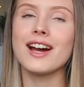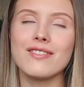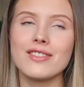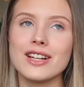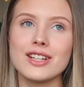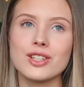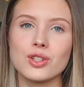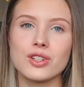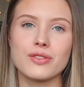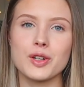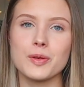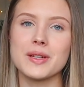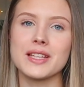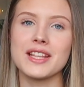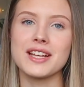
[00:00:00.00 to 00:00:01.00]
I really enjoyed
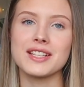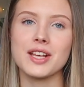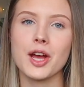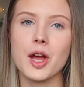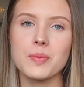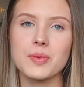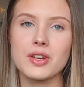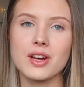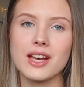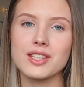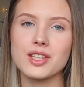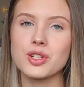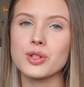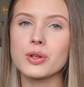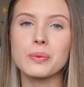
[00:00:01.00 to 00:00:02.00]
filming this. I hope you guys
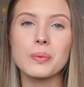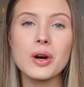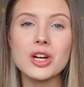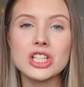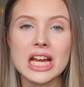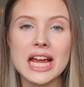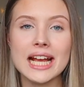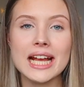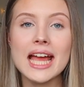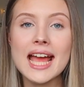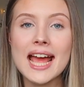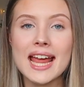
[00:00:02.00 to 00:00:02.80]
enjoyed watching.